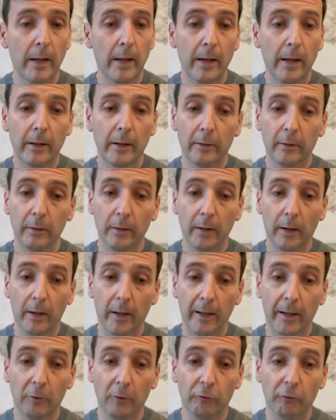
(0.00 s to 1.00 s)
You get a
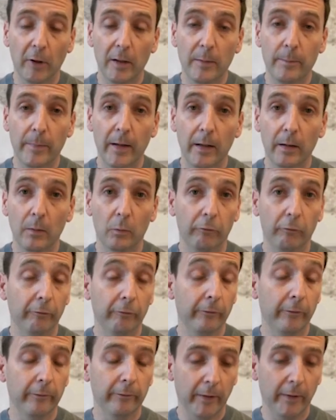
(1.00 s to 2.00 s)
JPEG, which is the
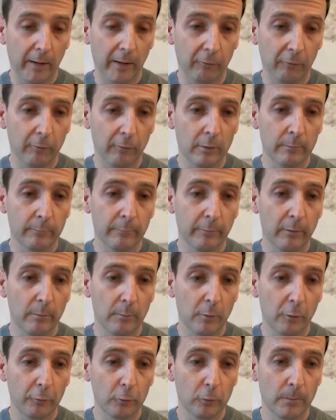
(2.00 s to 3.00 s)
texture for the
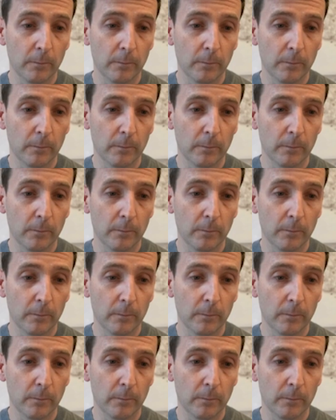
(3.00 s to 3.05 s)
model,